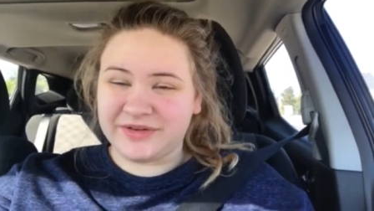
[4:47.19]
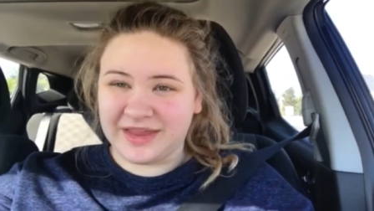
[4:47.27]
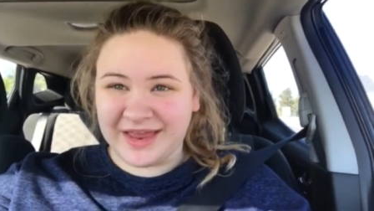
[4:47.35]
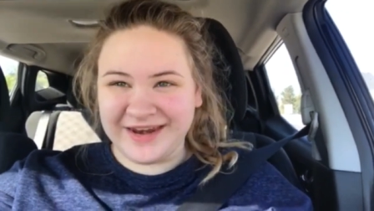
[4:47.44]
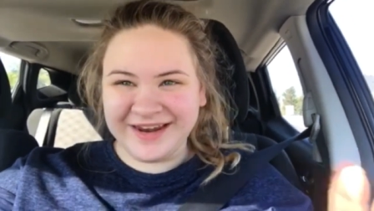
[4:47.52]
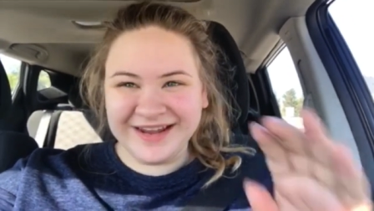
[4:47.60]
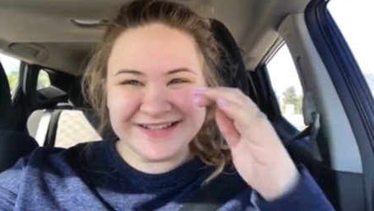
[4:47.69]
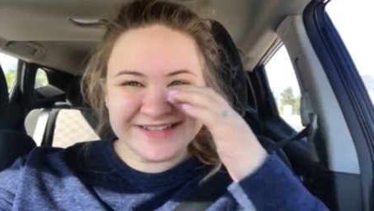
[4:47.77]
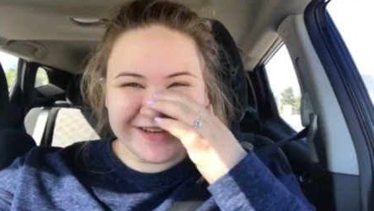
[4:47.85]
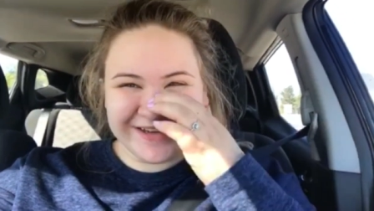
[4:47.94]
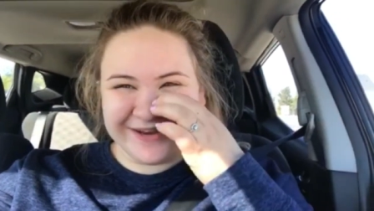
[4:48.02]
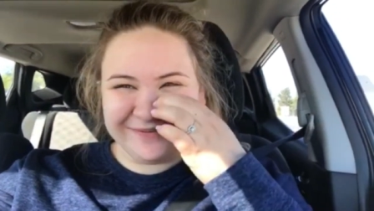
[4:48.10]
again, it's
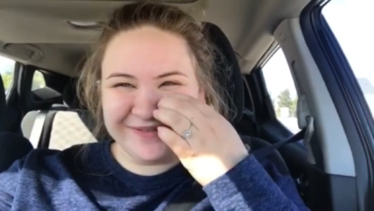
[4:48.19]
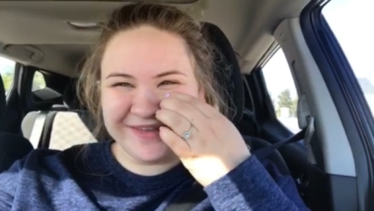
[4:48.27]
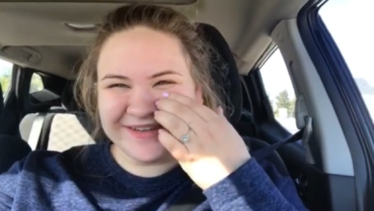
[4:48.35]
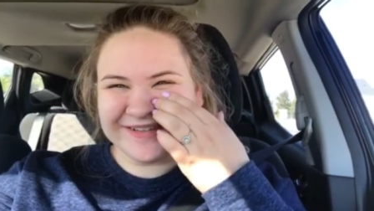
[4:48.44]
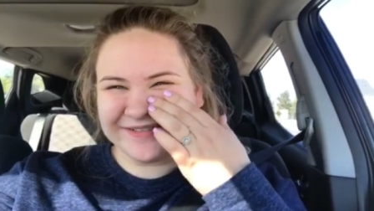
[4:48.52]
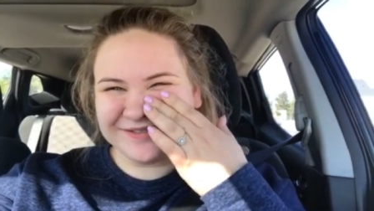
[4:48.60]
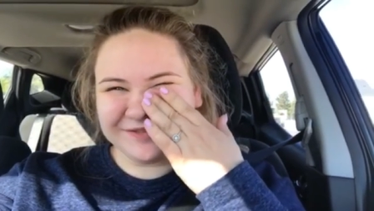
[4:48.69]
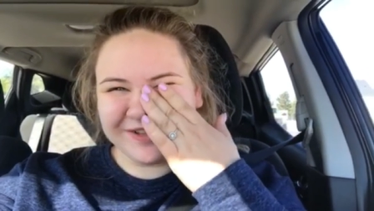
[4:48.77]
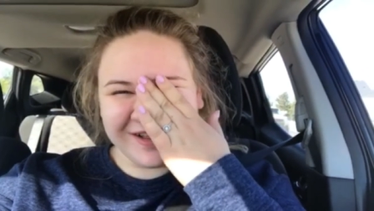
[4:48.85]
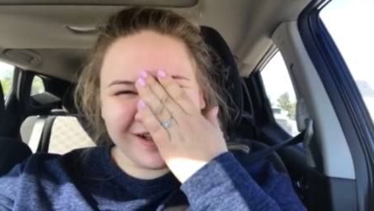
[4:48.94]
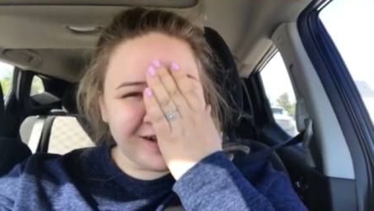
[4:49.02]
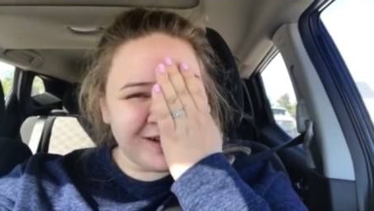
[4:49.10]
a cumulative
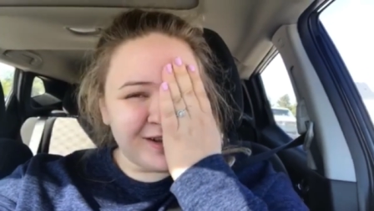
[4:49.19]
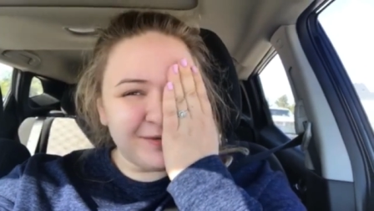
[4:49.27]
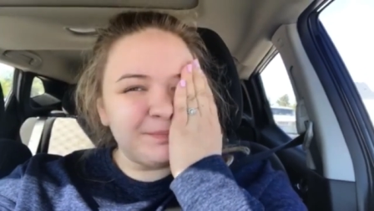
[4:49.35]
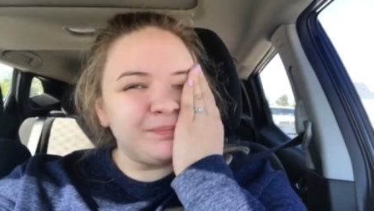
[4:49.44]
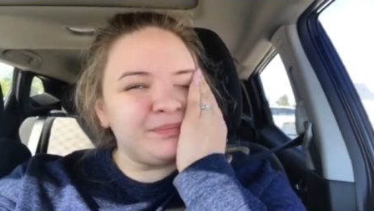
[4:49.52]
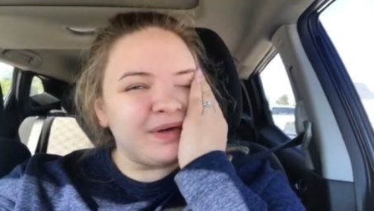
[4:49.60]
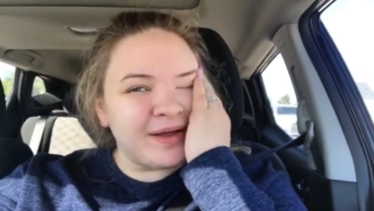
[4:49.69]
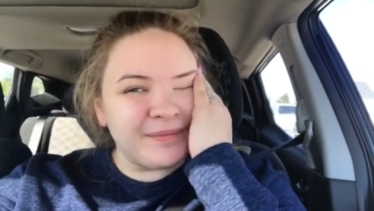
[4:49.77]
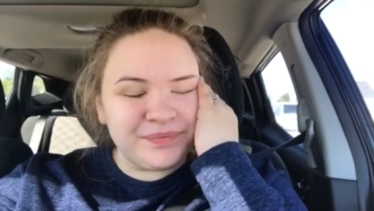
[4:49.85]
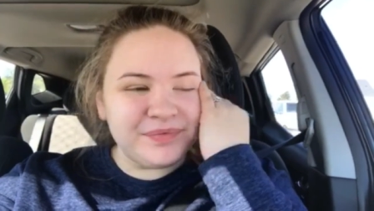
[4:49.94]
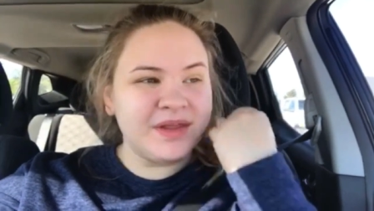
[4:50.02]
vlog, but